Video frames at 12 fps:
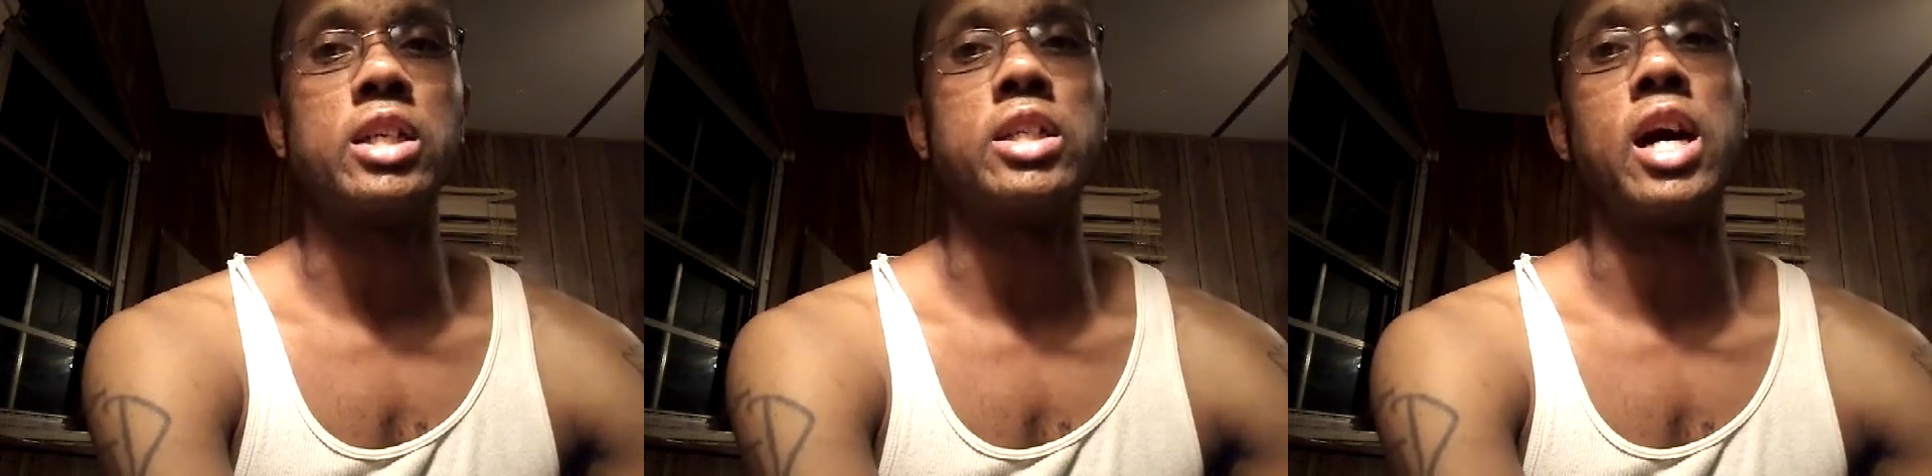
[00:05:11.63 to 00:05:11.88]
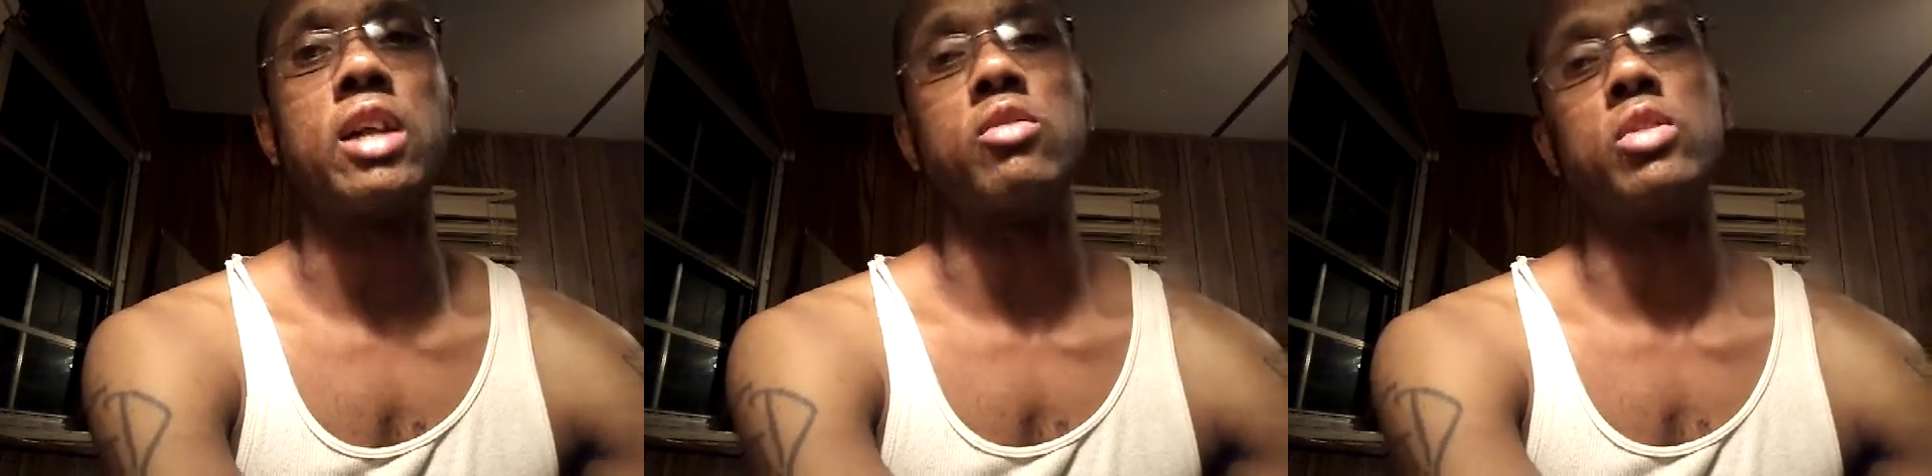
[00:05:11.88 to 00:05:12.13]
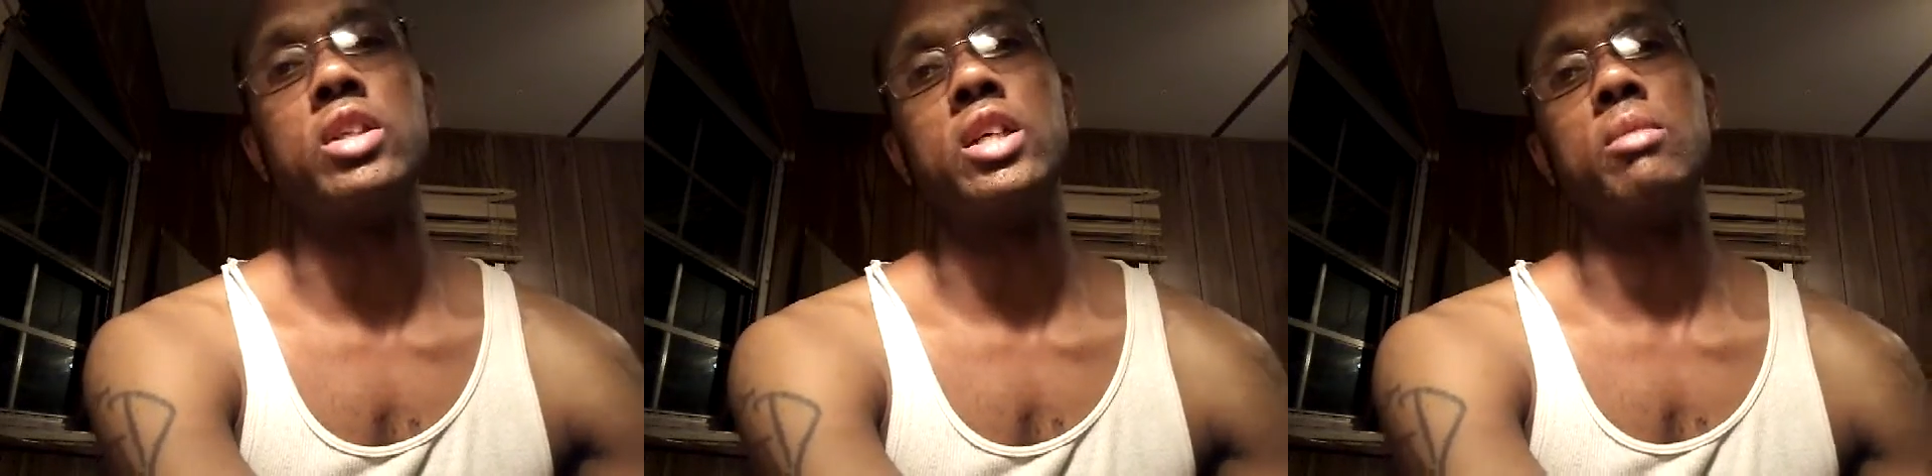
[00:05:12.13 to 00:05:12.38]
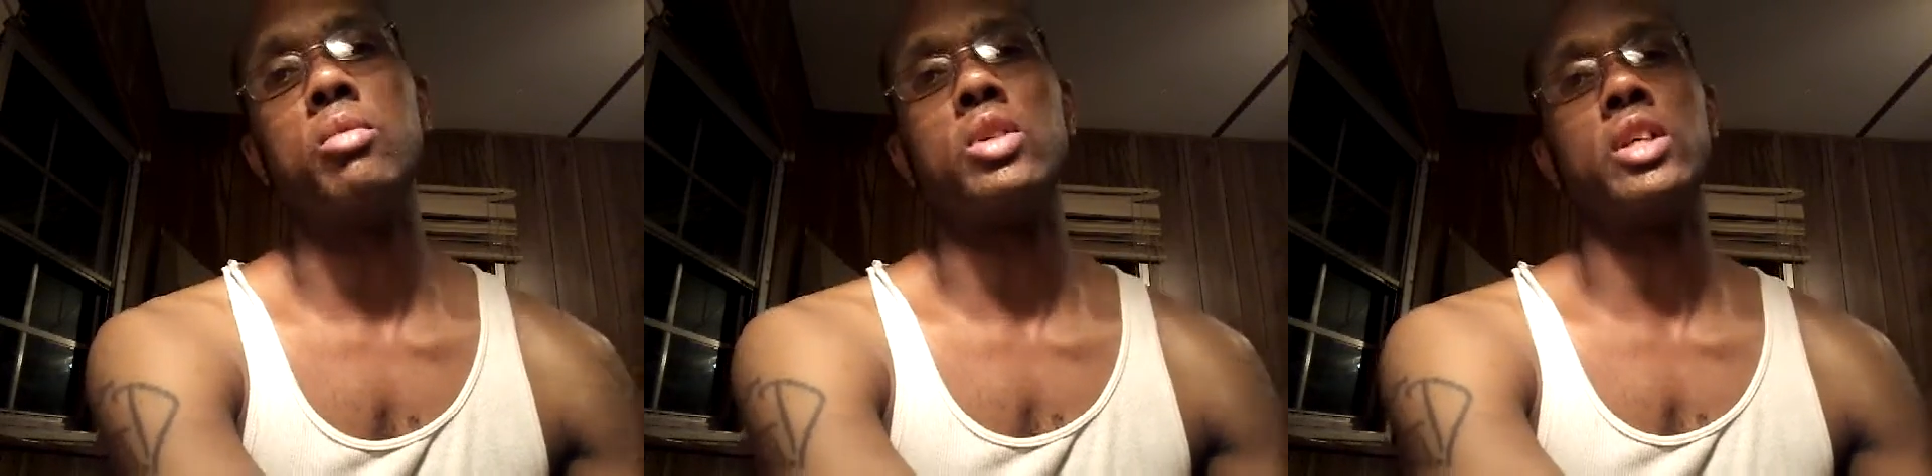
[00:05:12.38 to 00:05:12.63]
titles when
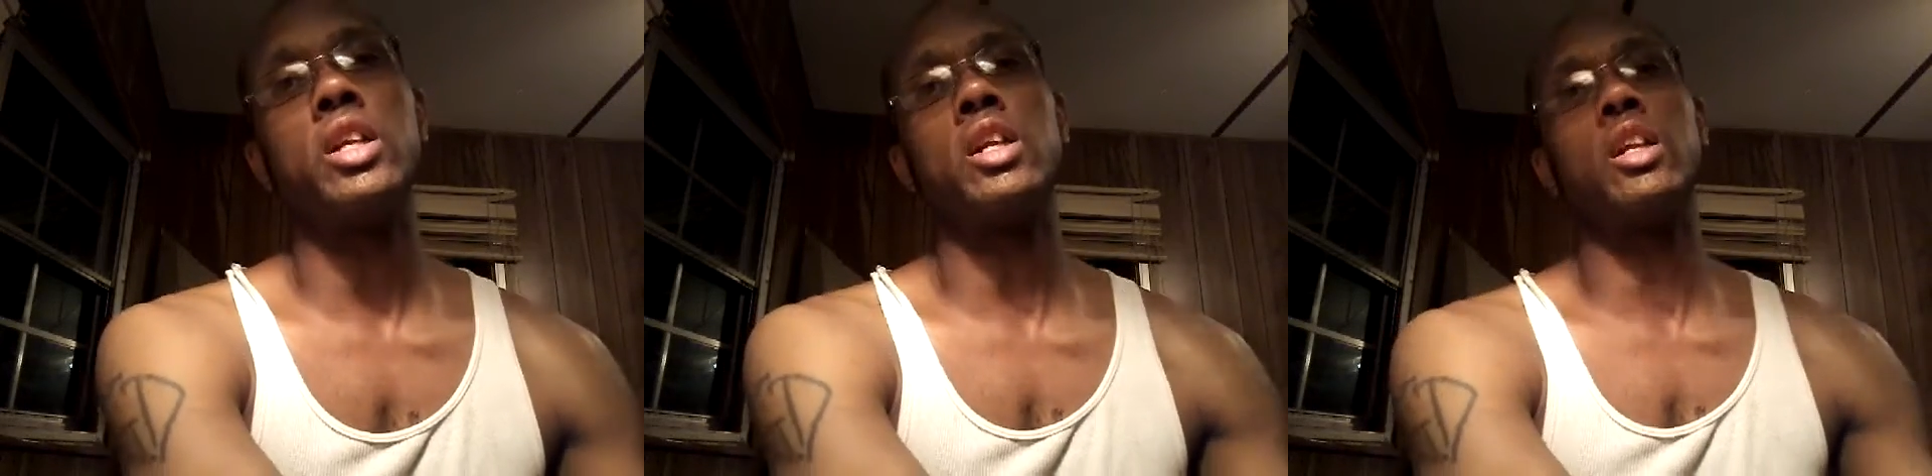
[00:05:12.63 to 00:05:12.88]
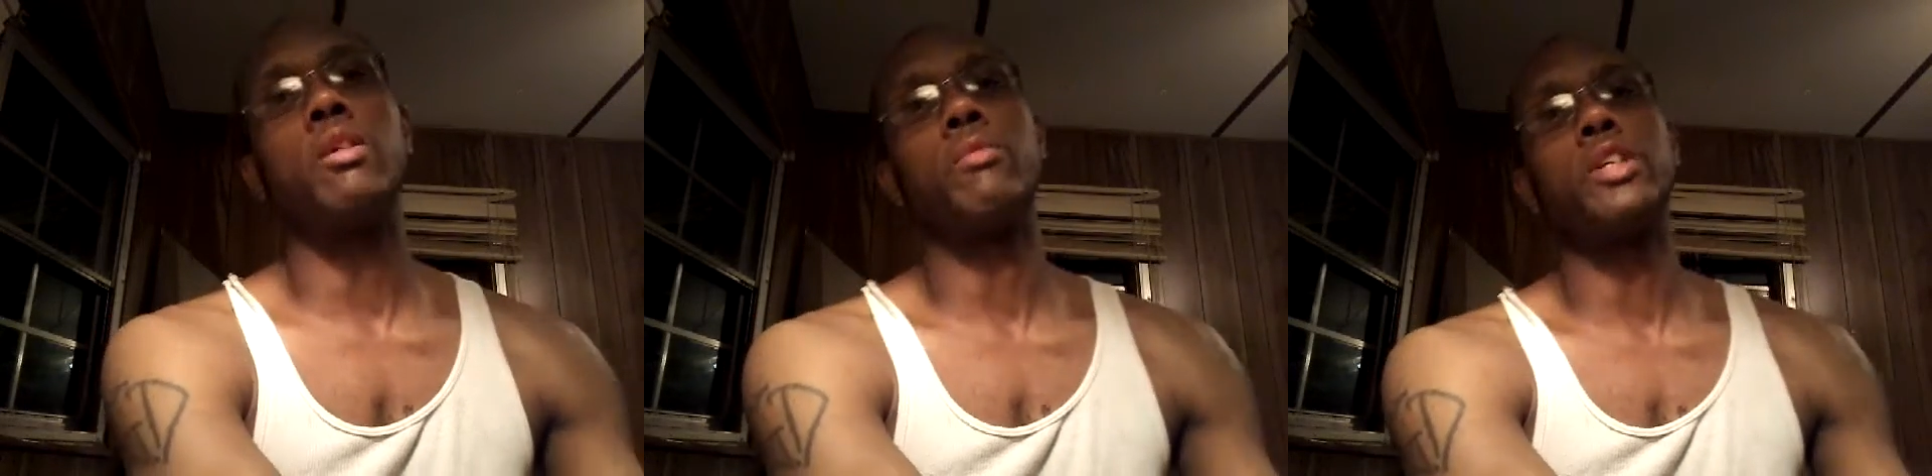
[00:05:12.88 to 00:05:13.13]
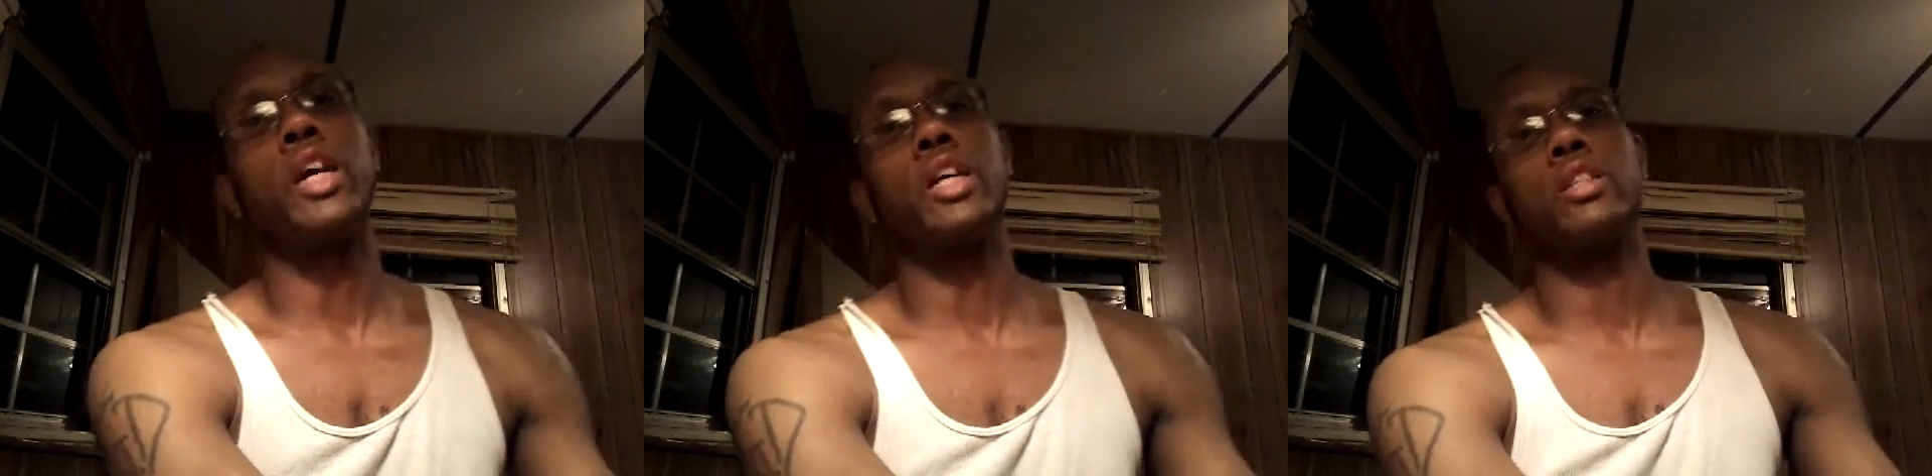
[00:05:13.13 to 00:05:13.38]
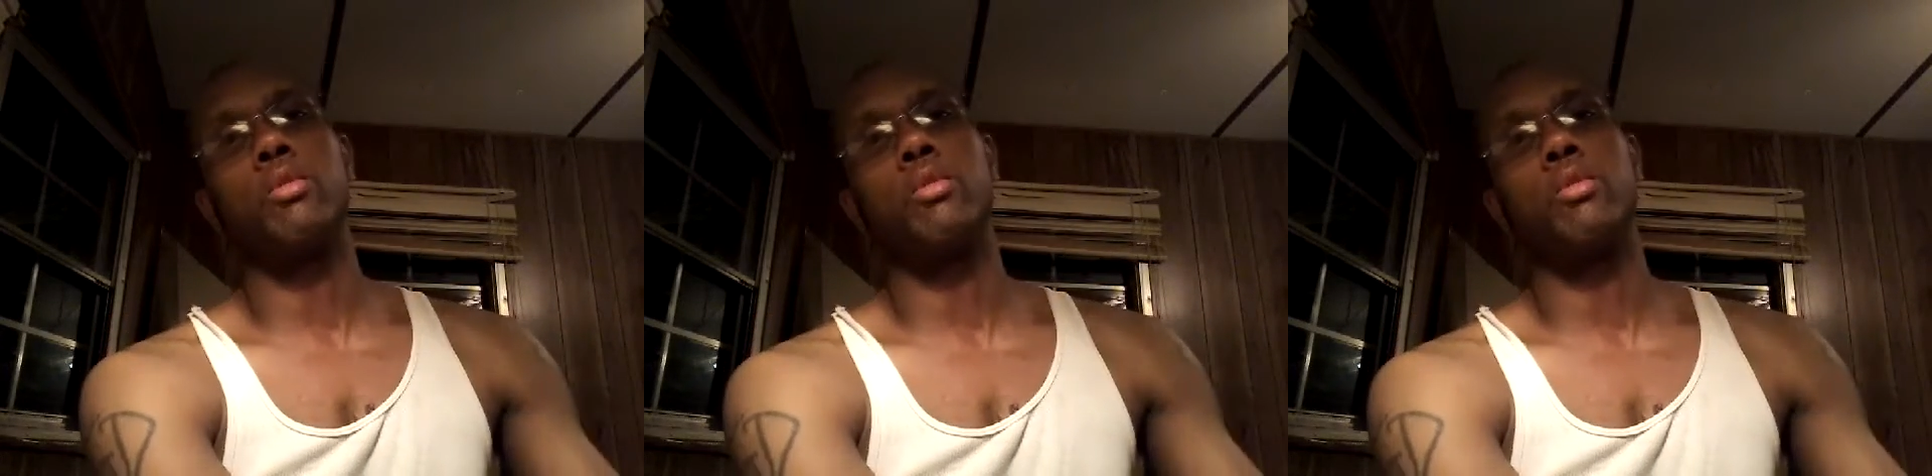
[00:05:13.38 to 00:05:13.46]
Dudley Boys get another chance